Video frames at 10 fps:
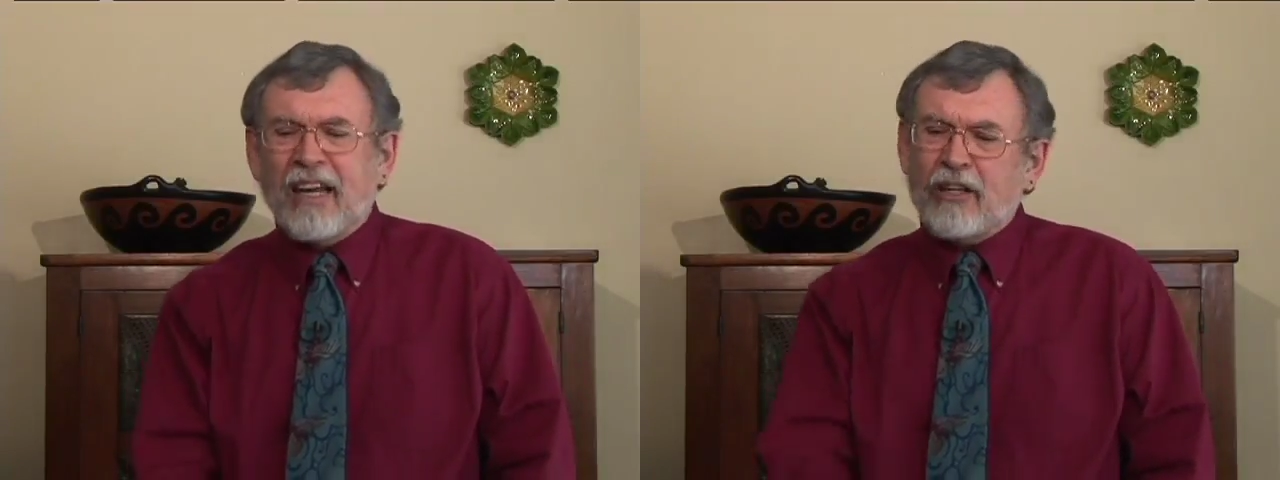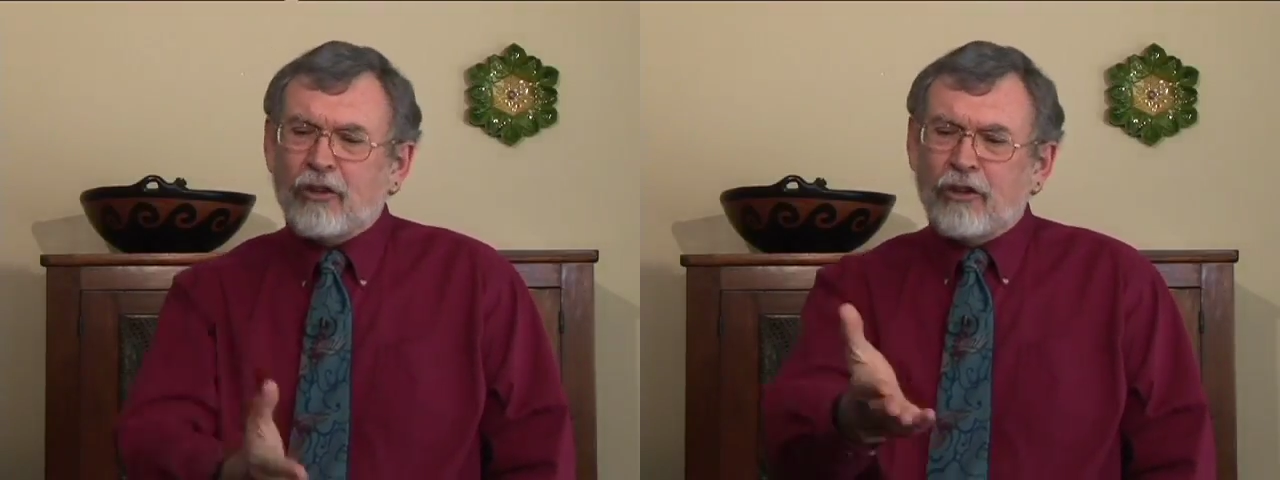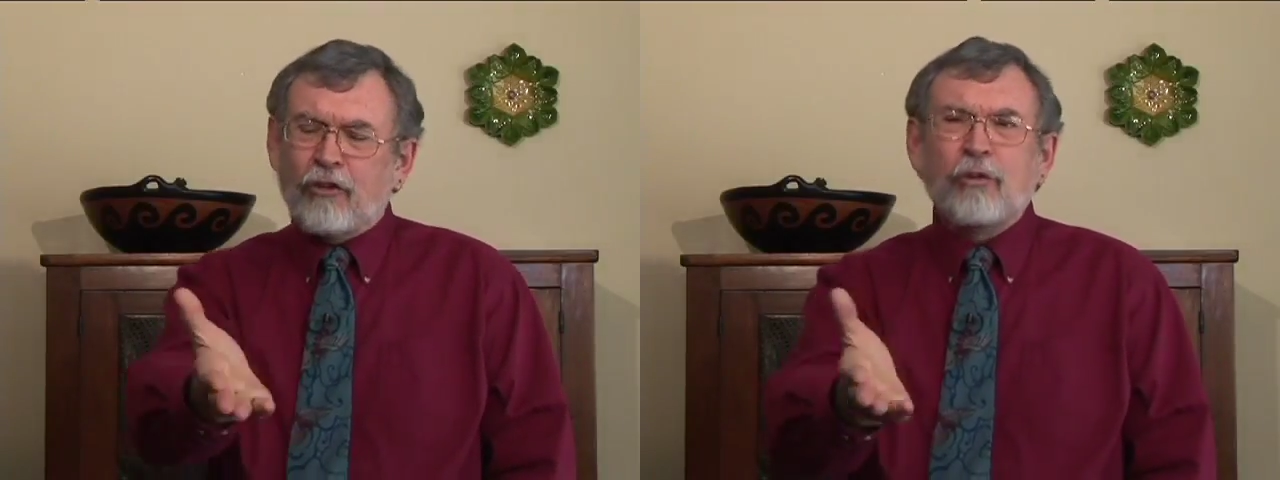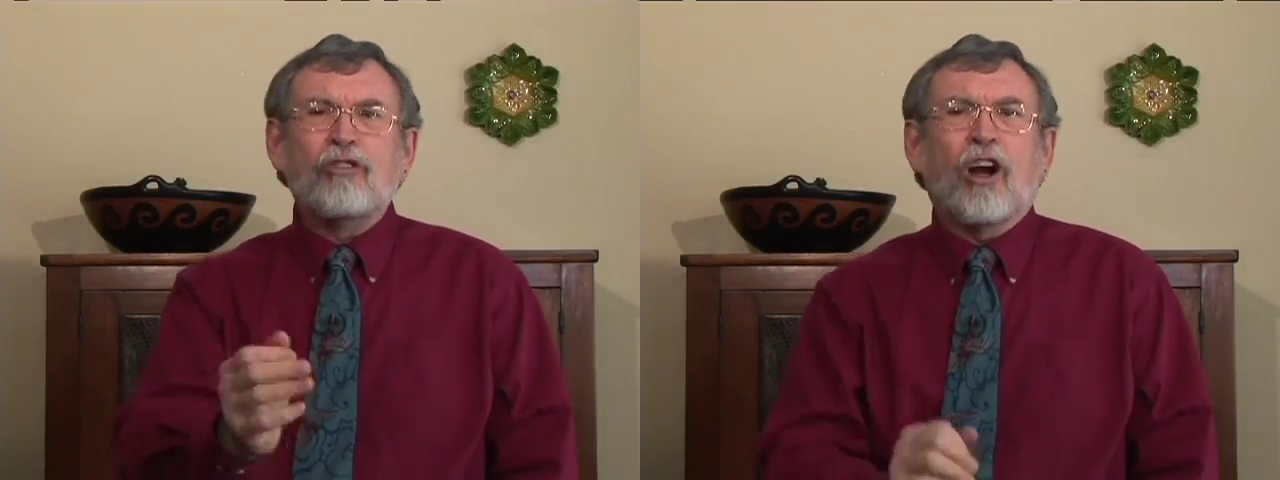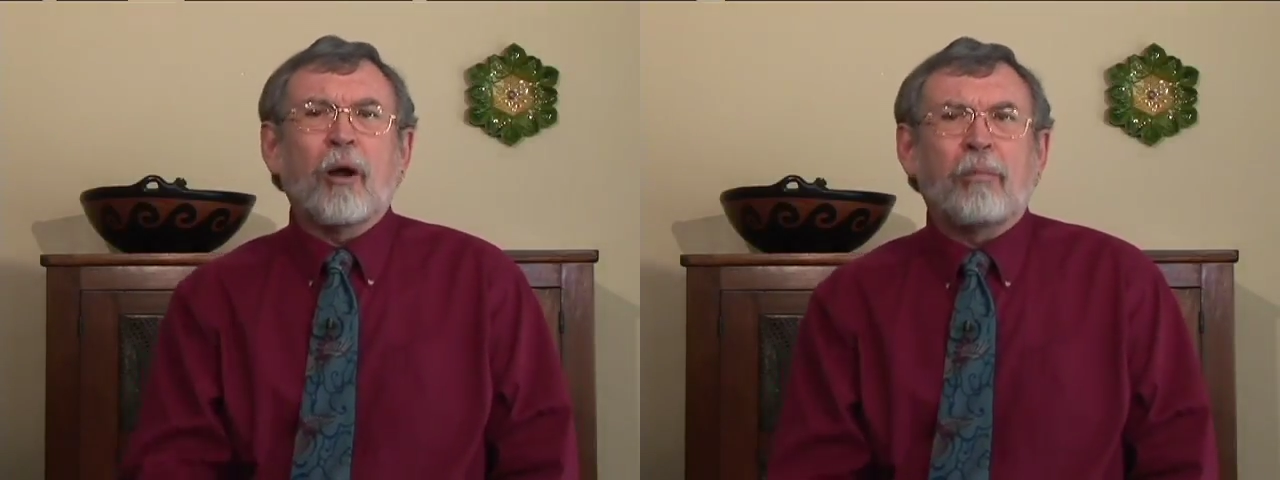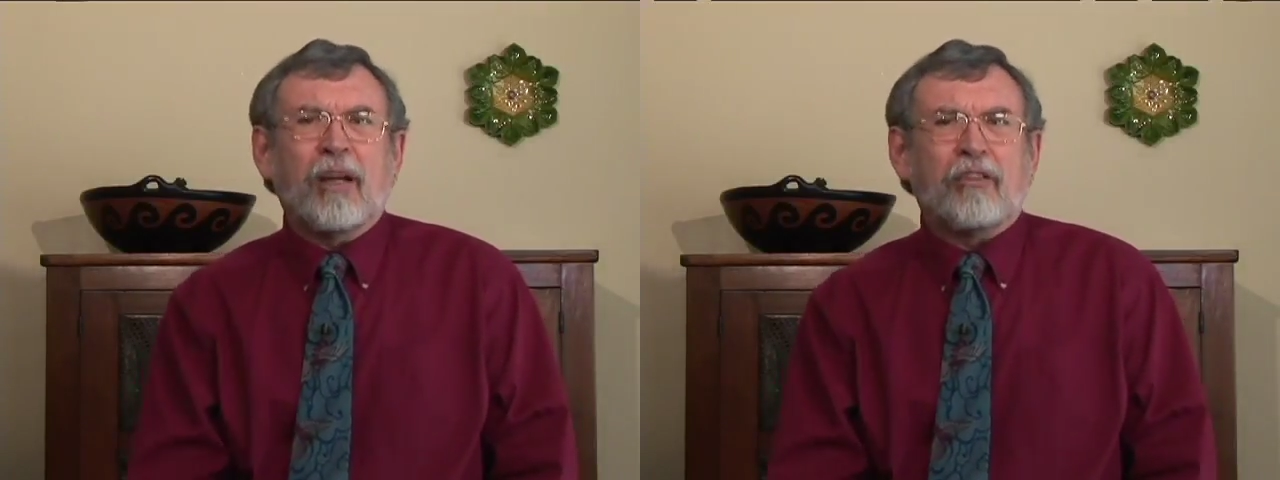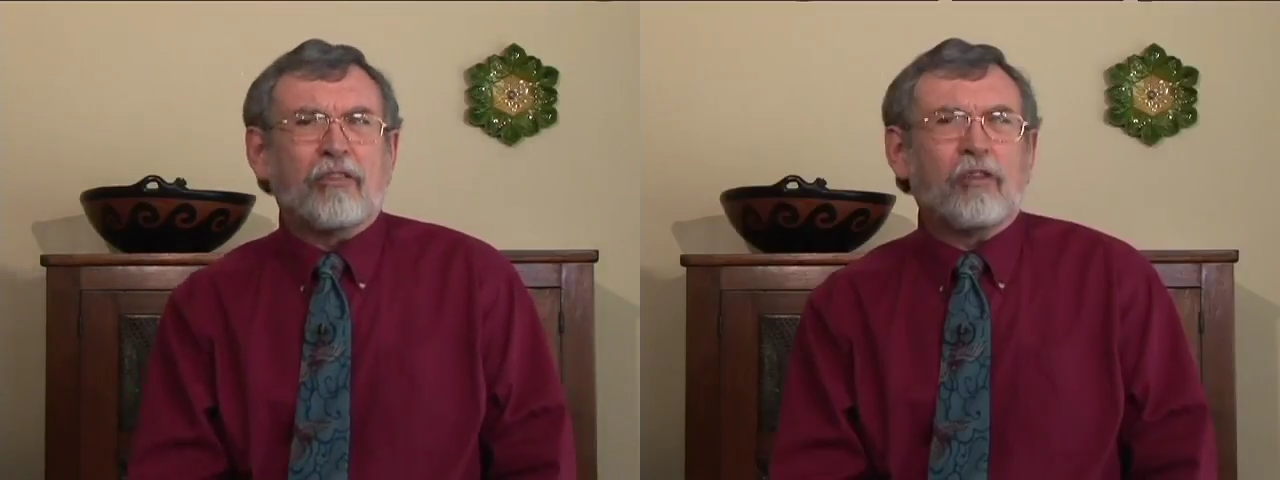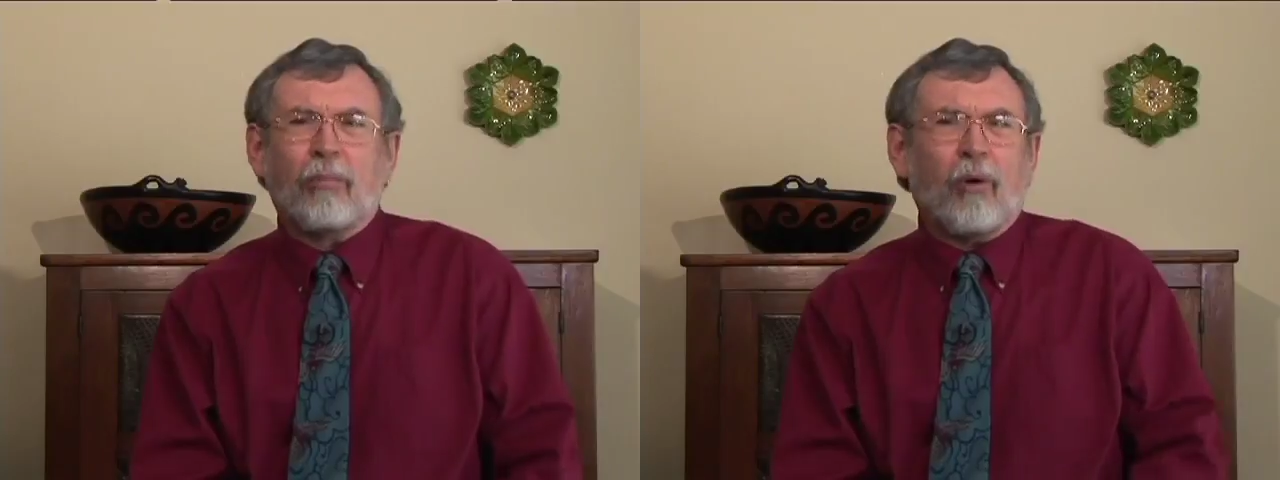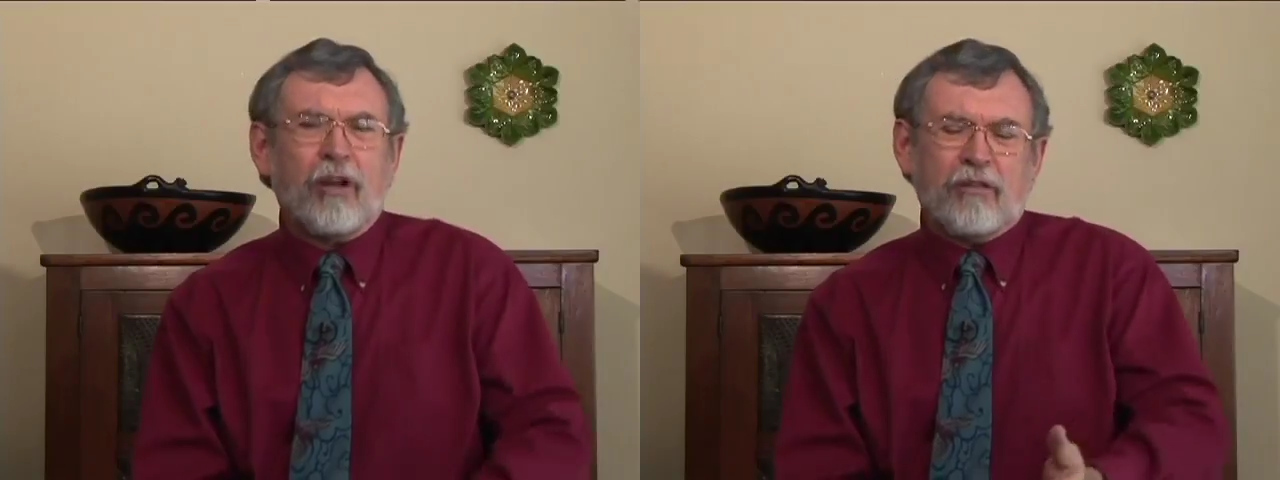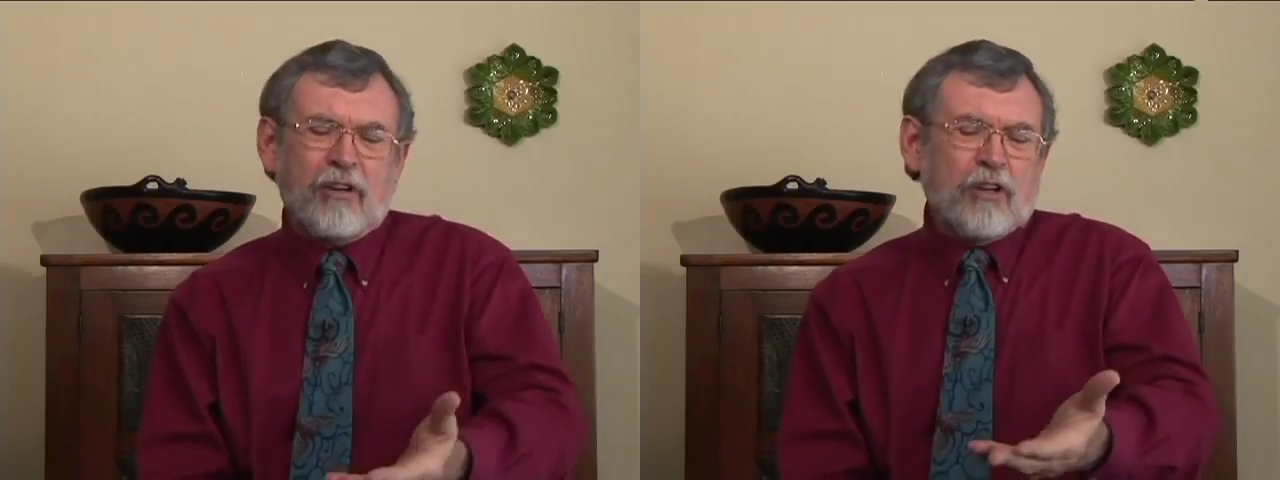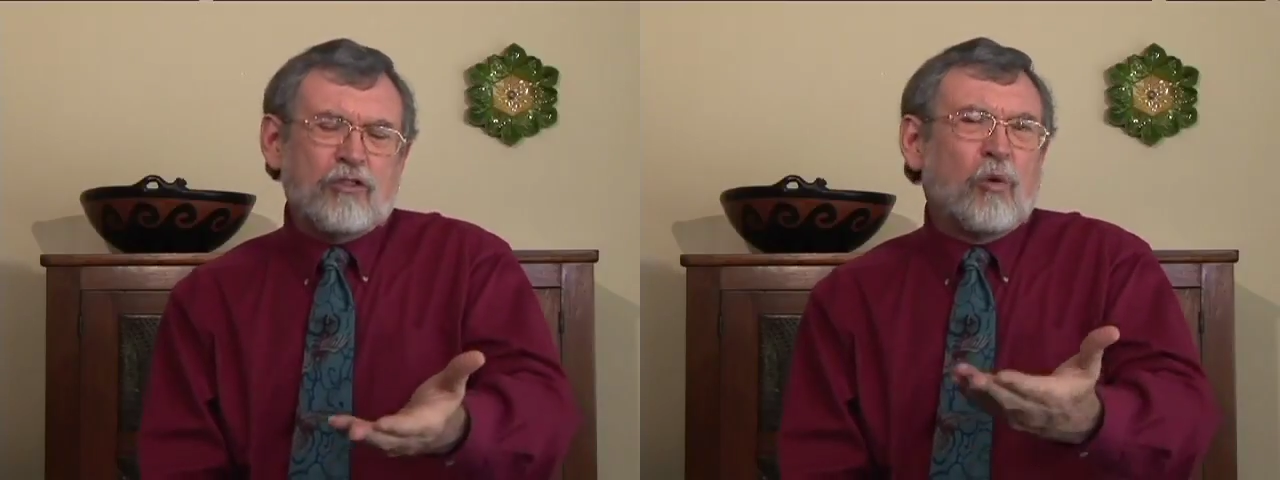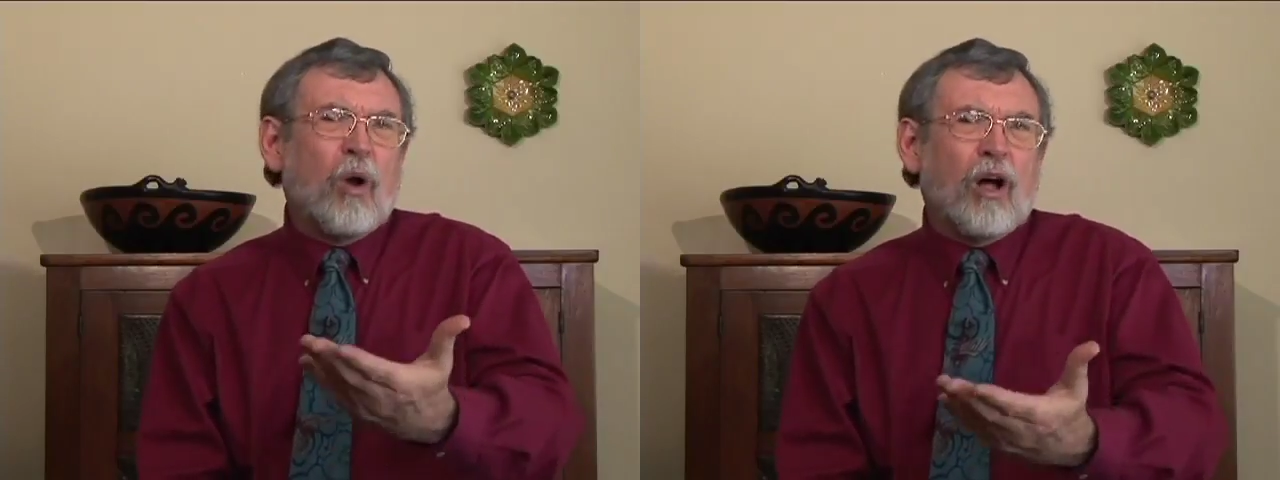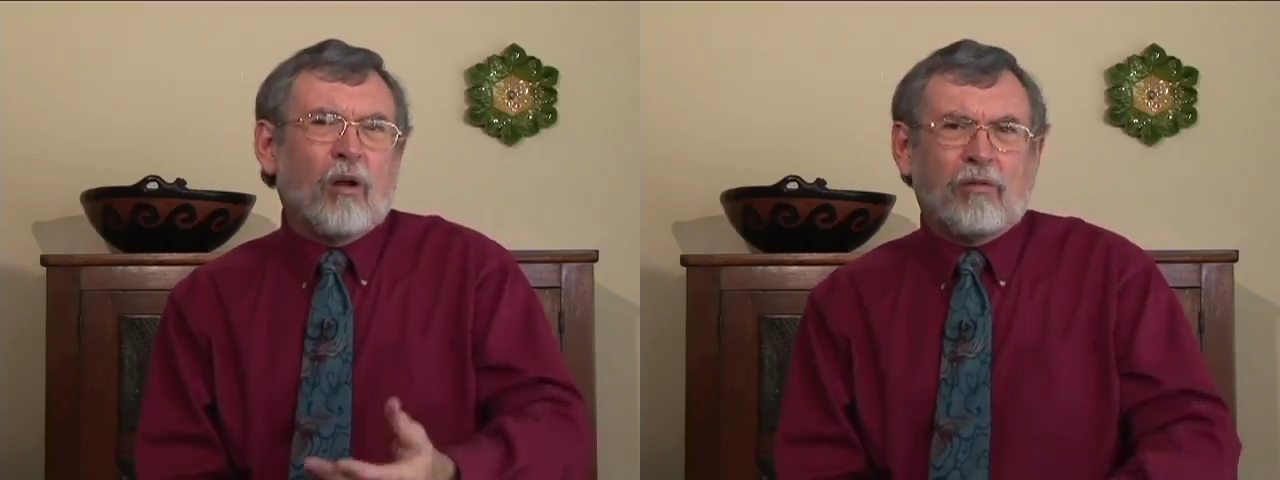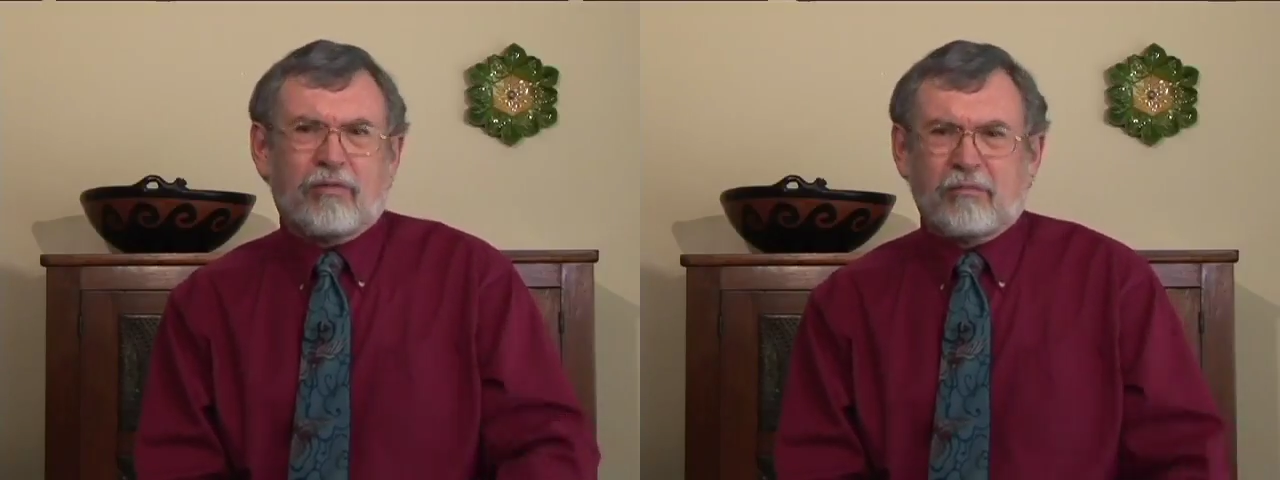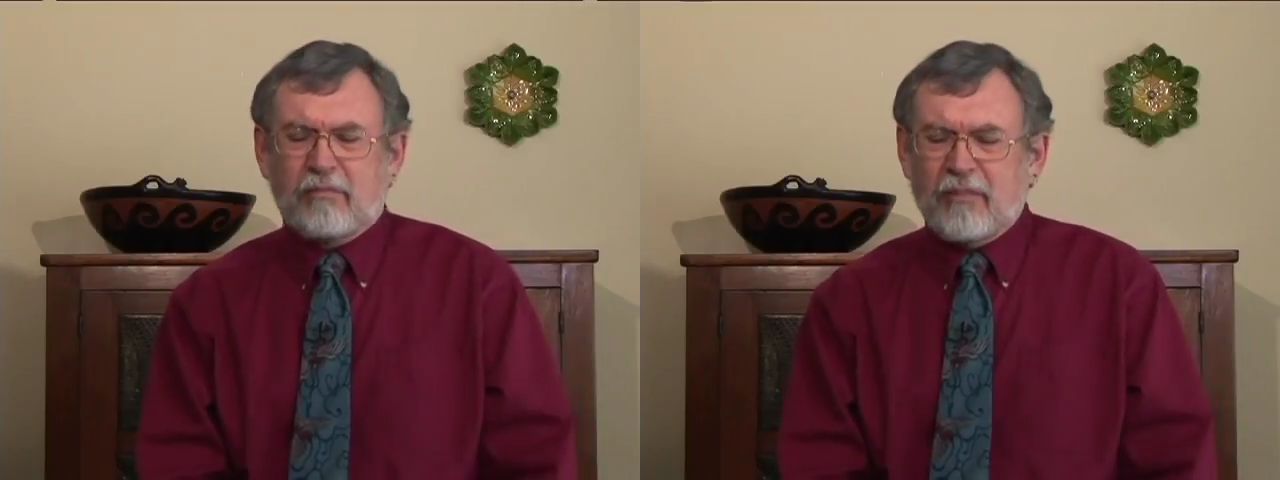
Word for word: And he turned to his young apprentice, a boy of 12,